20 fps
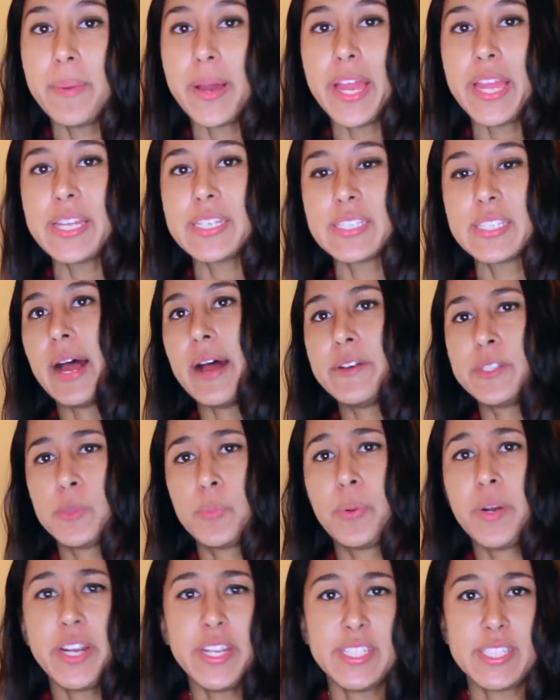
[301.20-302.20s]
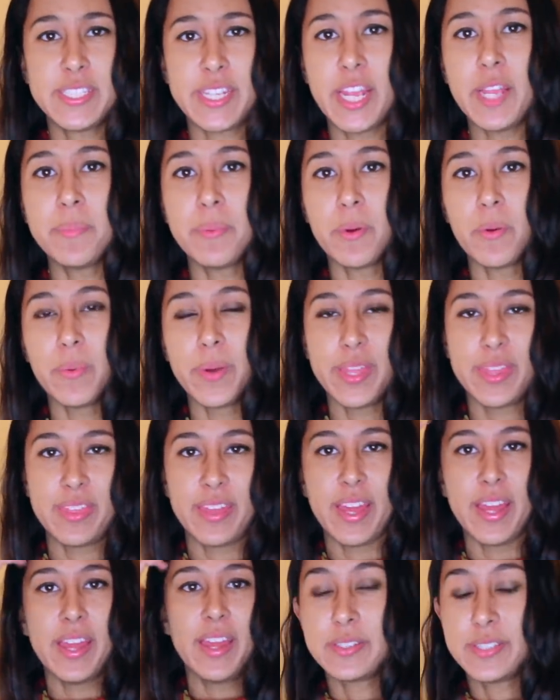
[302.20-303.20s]
bikes i was pretty stable with
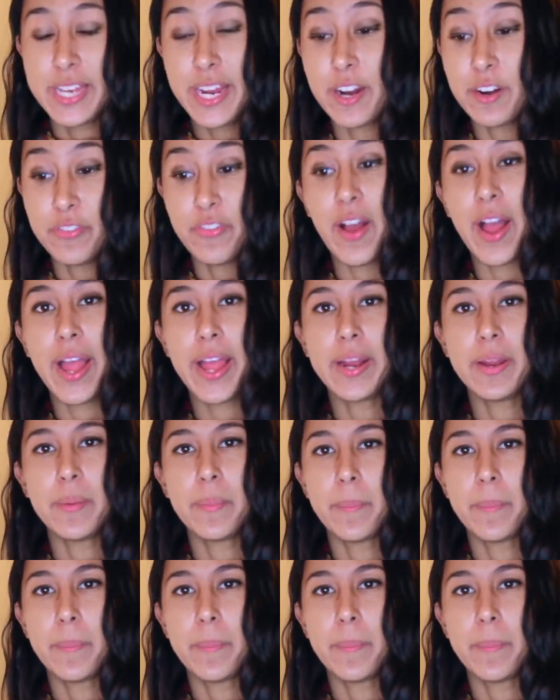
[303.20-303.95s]
it terrified